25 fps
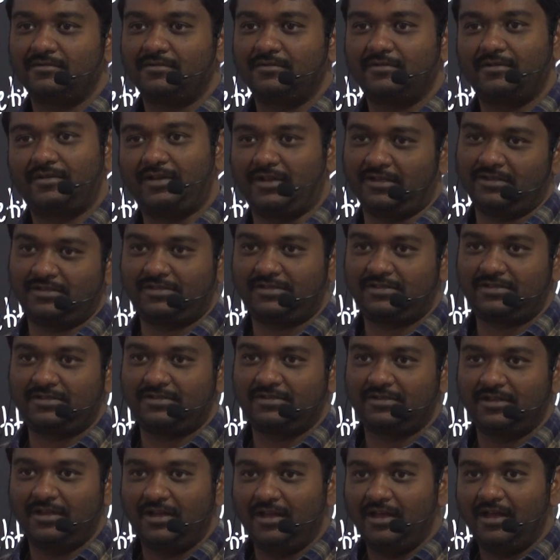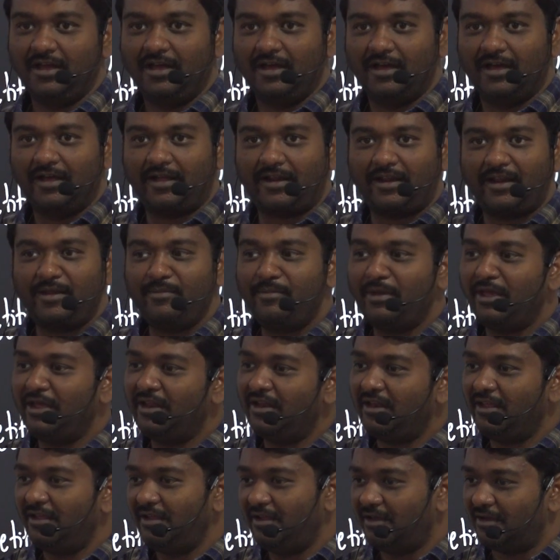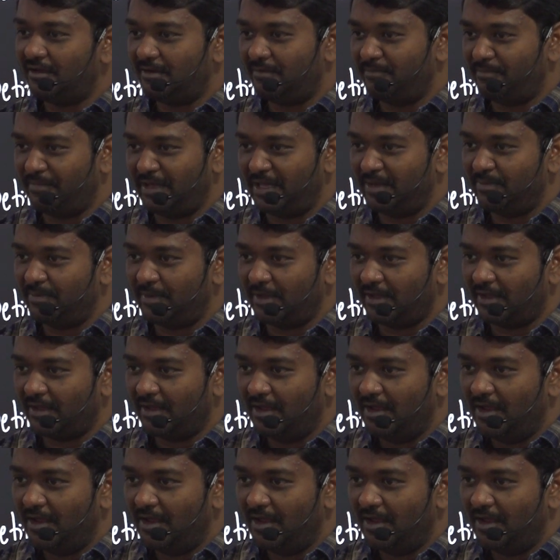Rice. Remaining maybe